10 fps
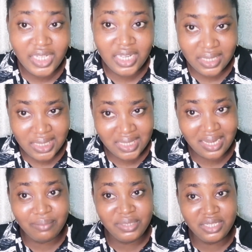Yes, it
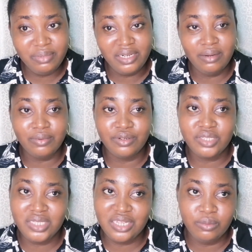can be a barrier,
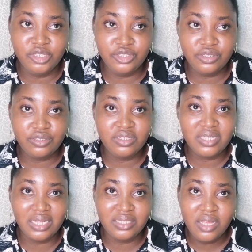because there are some instructors
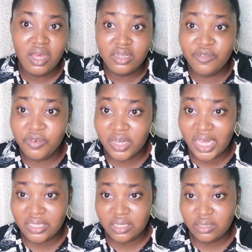that they
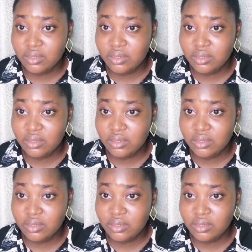forget.